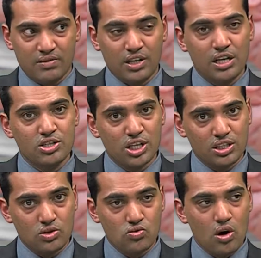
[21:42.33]
You can
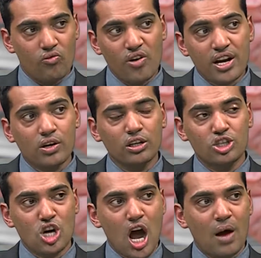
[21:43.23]
just do a very good
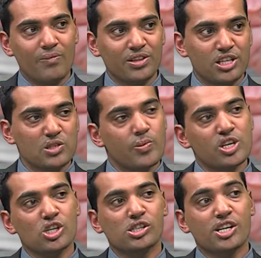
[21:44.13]
job with this
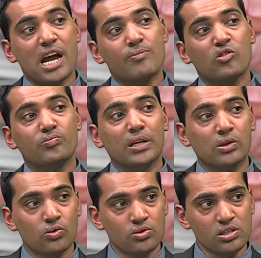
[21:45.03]
special type of
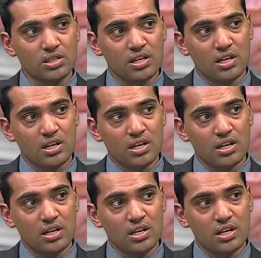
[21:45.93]
balloons